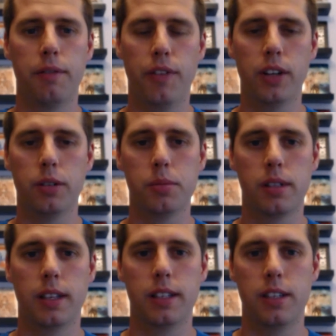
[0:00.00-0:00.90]
films
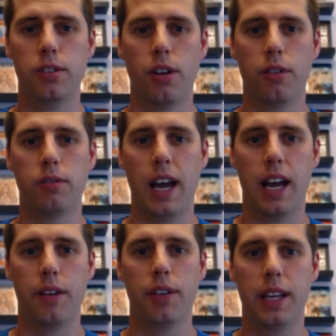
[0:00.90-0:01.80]
that you don't
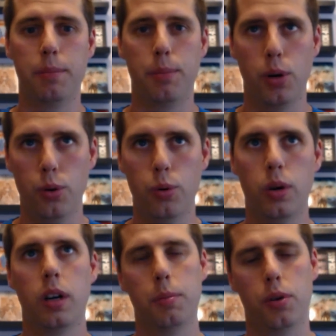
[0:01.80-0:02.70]
have in blue
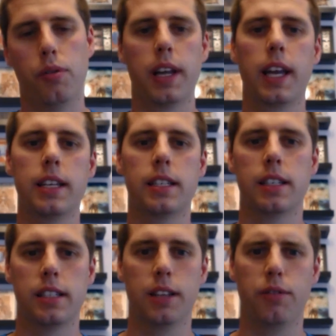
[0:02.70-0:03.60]
Blu-ray
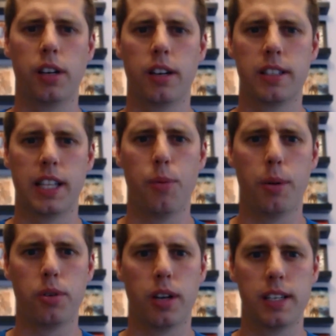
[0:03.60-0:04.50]
cases, if you can understand what
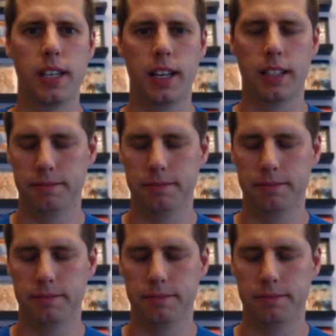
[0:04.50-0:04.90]
I'm trying to say.